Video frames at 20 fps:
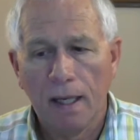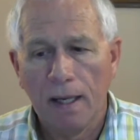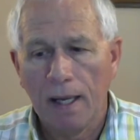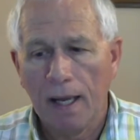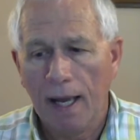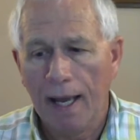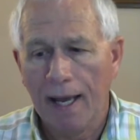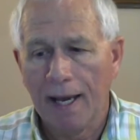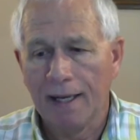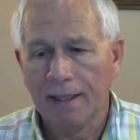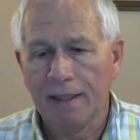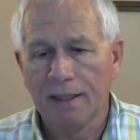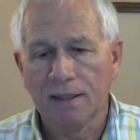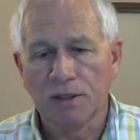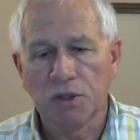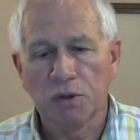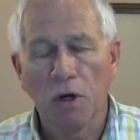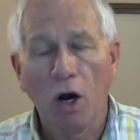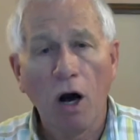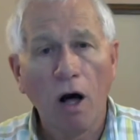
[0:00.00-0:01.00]
And
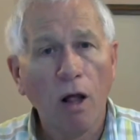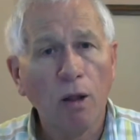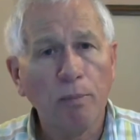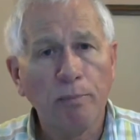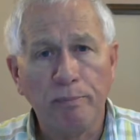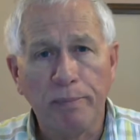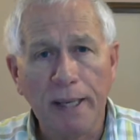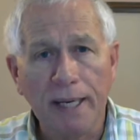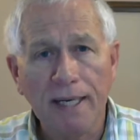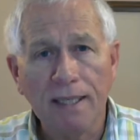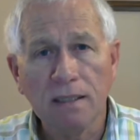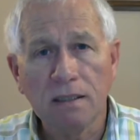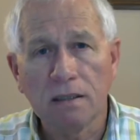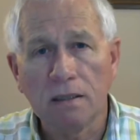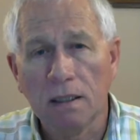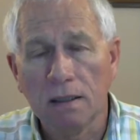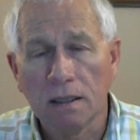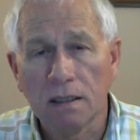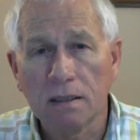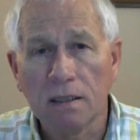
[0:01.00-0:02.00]
it's all based
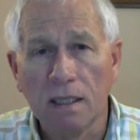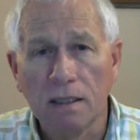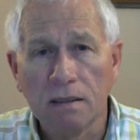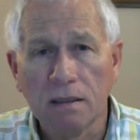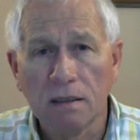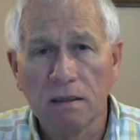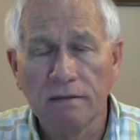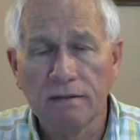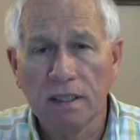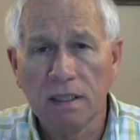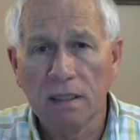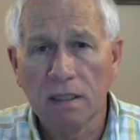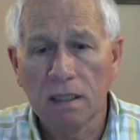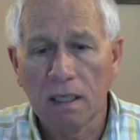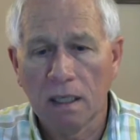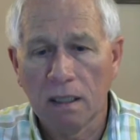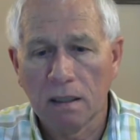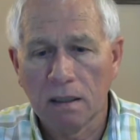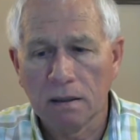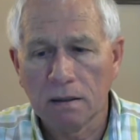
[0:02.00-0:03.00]
on the sensitive
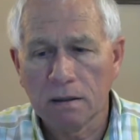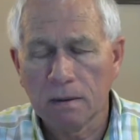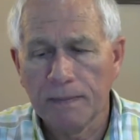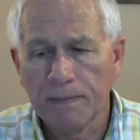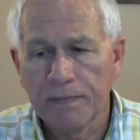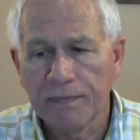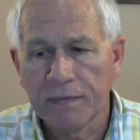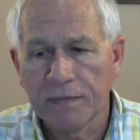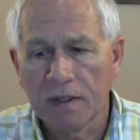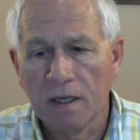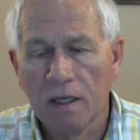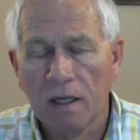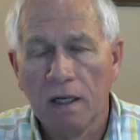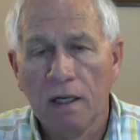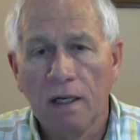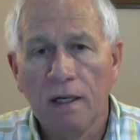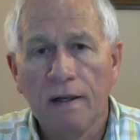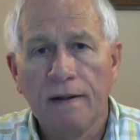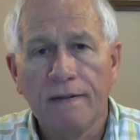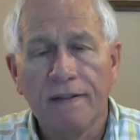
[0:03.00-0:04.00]
indicators.
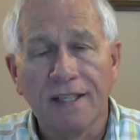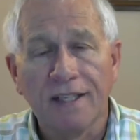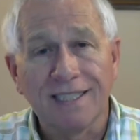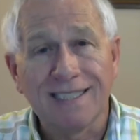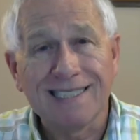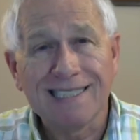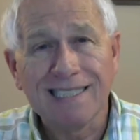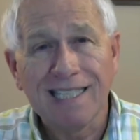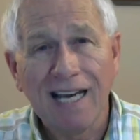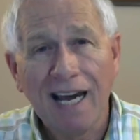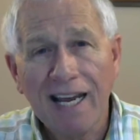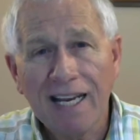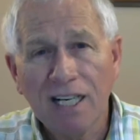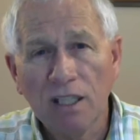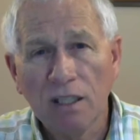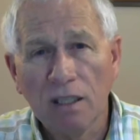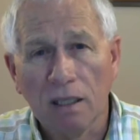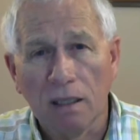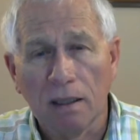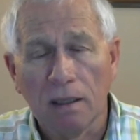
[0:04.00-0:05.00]
The
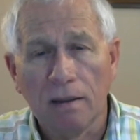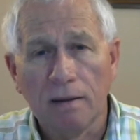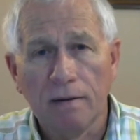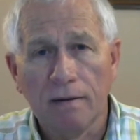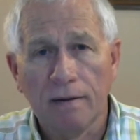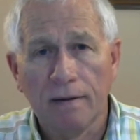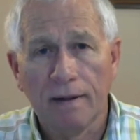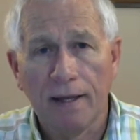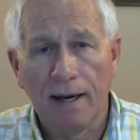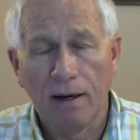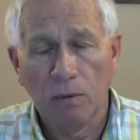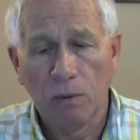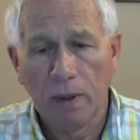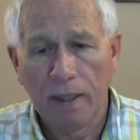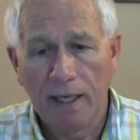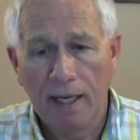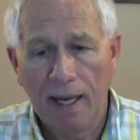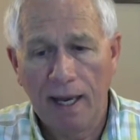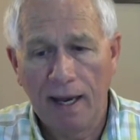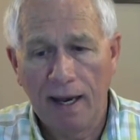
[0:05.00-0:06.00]
cycle that
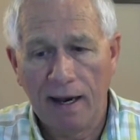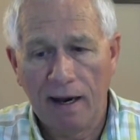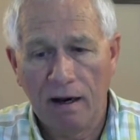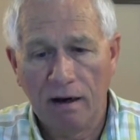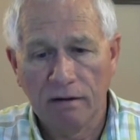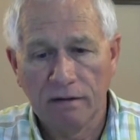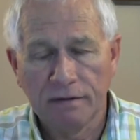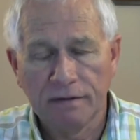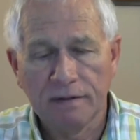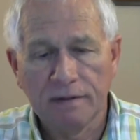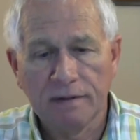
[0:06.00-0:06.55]
we have,